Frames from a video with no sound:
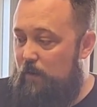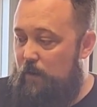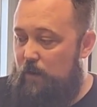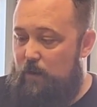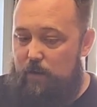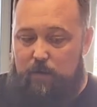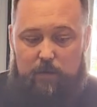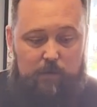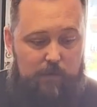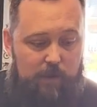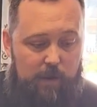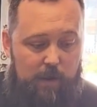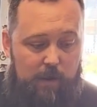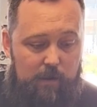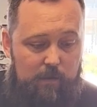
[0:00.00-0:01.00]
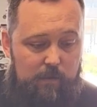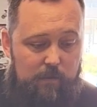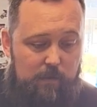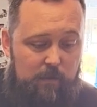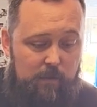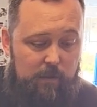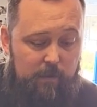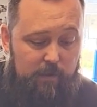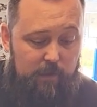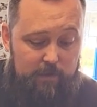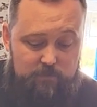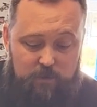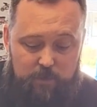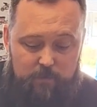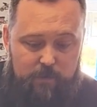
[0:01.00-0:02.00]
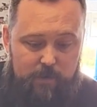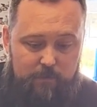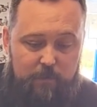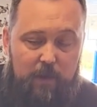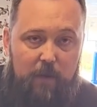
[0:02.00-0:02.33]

And it's already